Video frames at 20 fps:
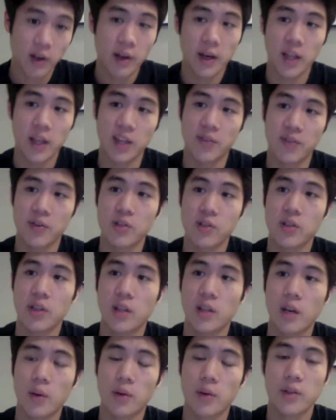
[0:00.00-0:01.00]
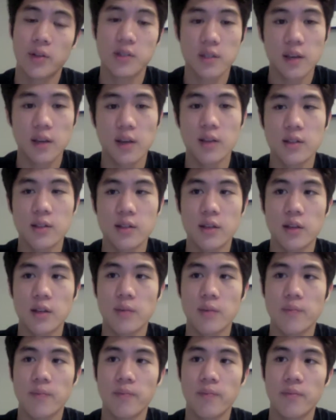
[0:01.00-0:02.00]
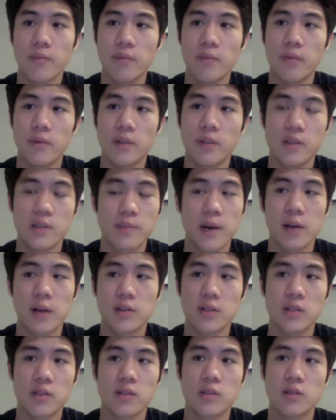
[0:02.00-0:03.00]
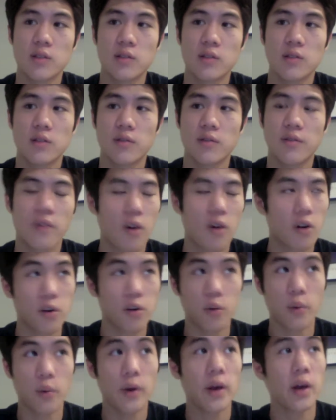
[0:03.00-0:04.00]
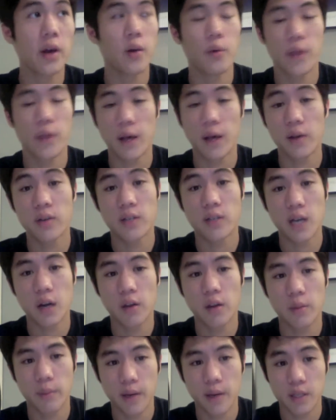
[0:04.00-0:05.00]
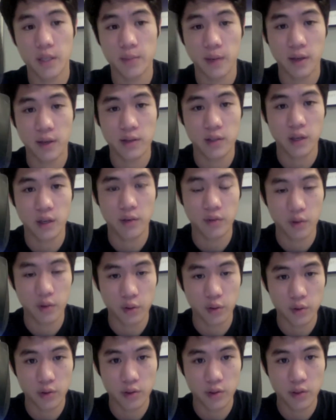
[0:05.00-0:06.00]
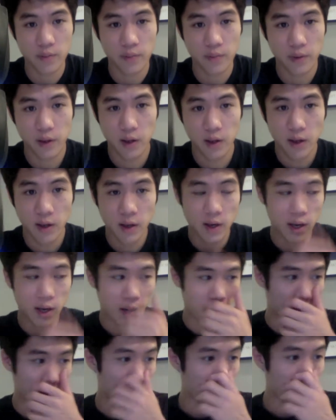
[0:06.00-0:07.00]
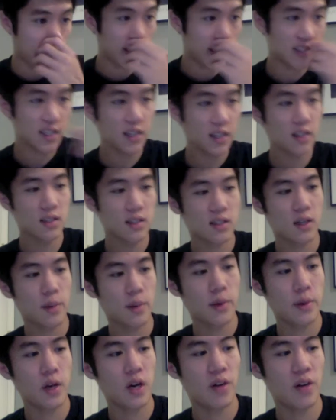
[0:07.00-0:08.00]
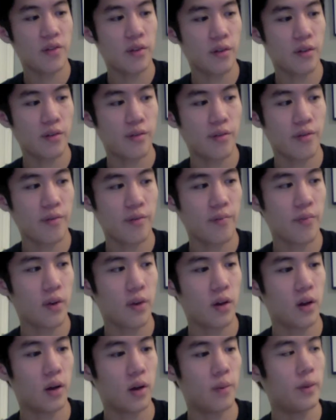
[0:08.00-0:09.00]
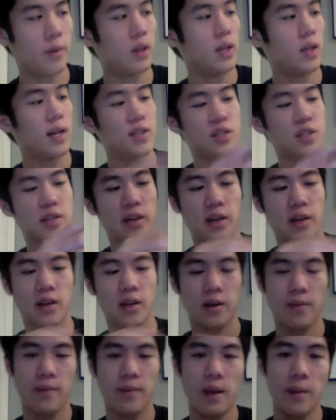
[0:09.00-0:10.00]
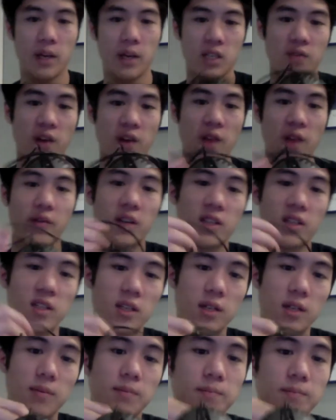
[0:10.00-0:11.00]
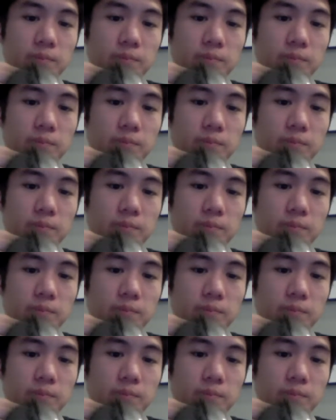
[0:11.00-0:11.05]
And the first thing that I want to say is that this mouse is far and away, without a doubt, the best mouse that I've used. Now, I say this coming off of a Logitech MX518.